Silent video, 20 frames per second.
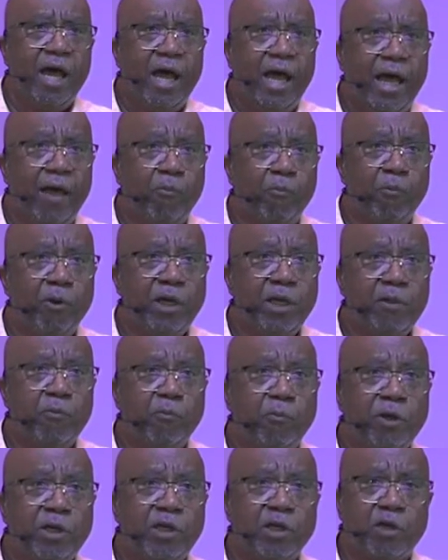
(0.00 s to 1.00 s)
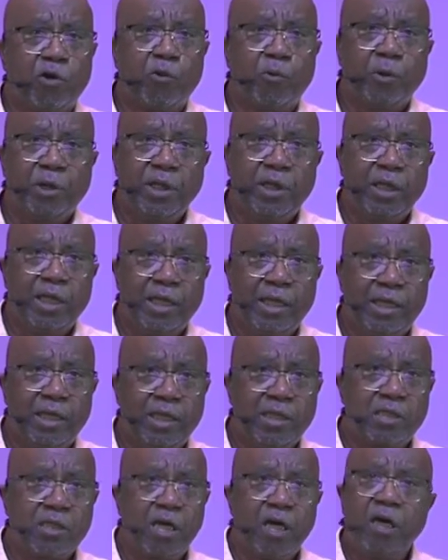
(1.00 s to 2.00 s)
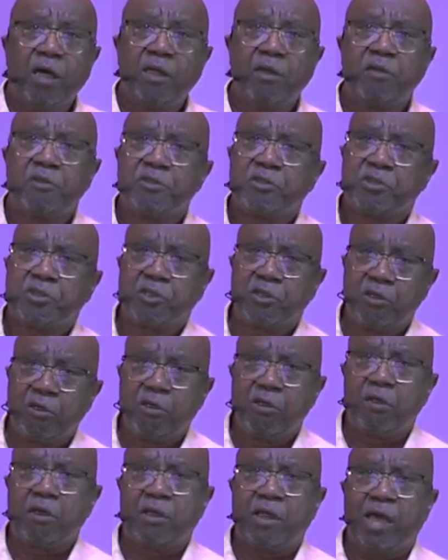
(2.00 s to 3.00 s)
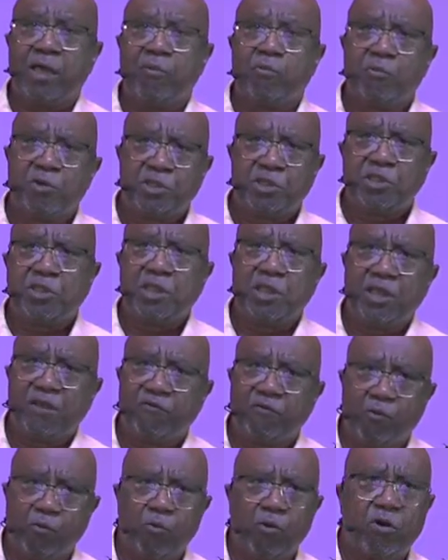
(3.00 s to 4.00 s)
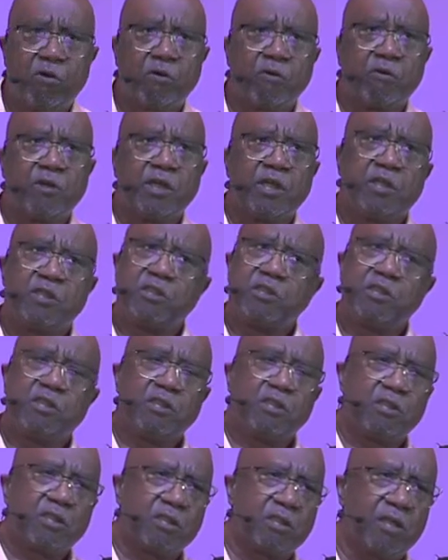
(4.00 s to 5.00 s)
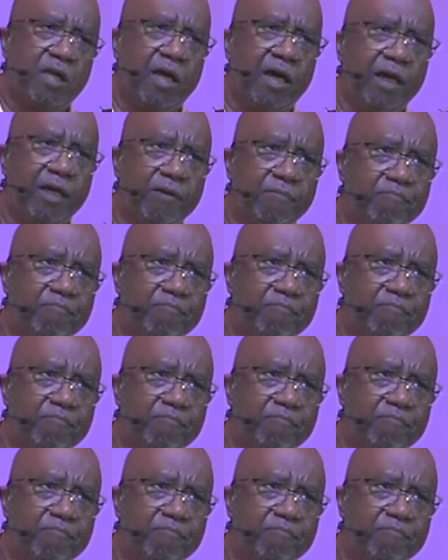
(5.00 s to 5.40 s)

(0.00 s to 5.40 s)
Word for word: And we, we decree that it is an understood and received word in Jesus' name.